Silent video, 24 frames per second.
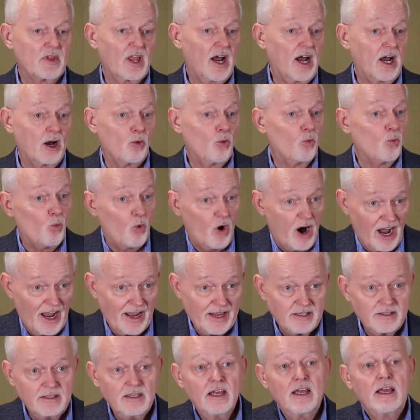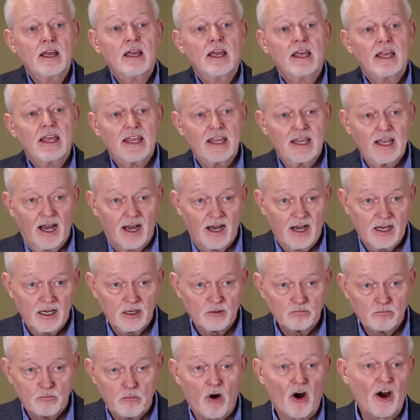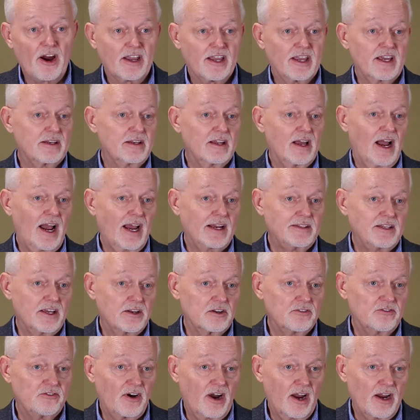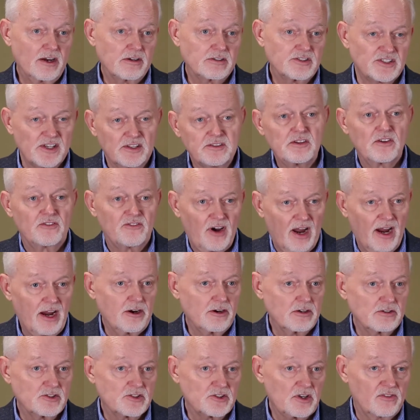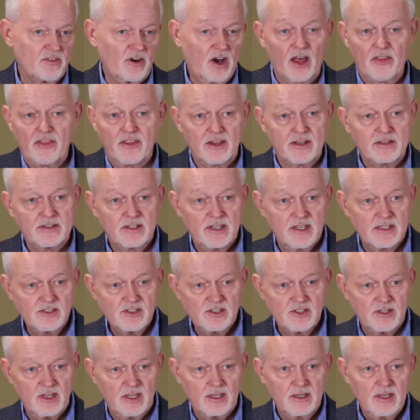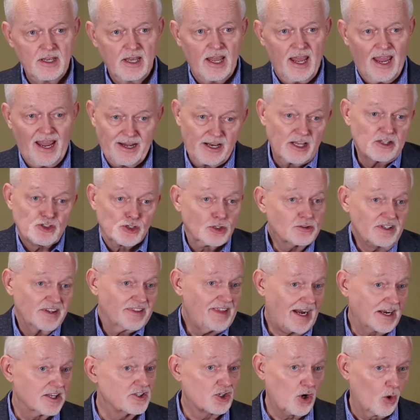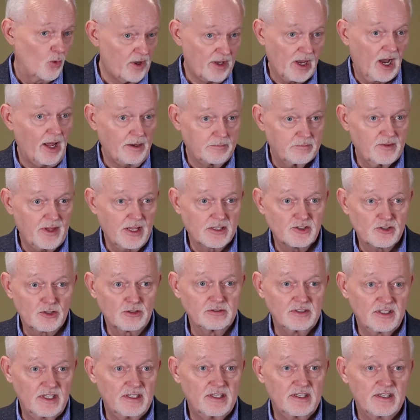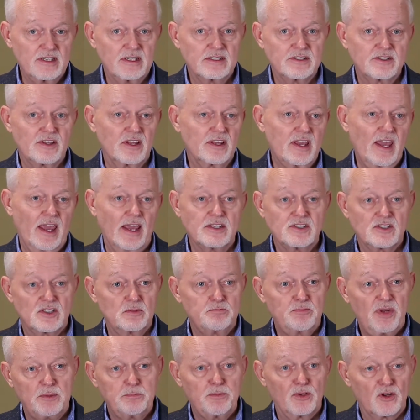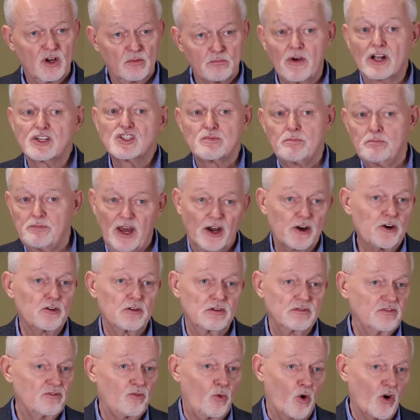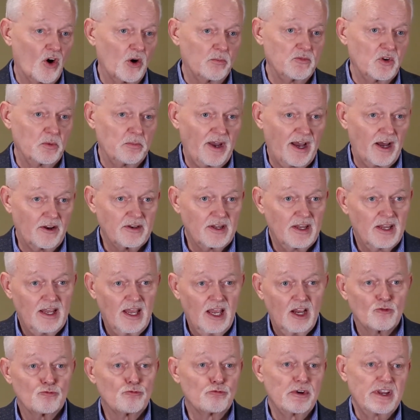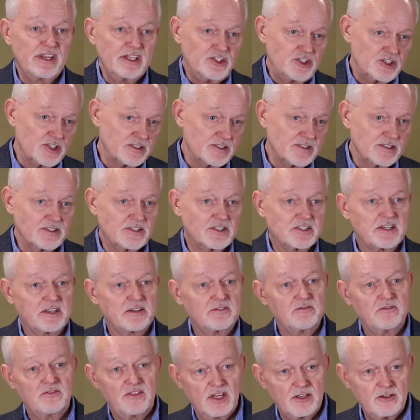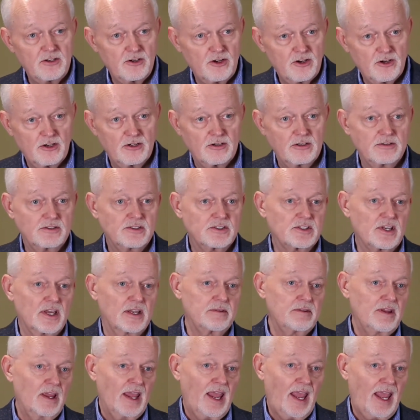wine market signifiers of authenticity. And certainly that is going on. That certainly it is the case, and people are much better informed about regions and vineyards and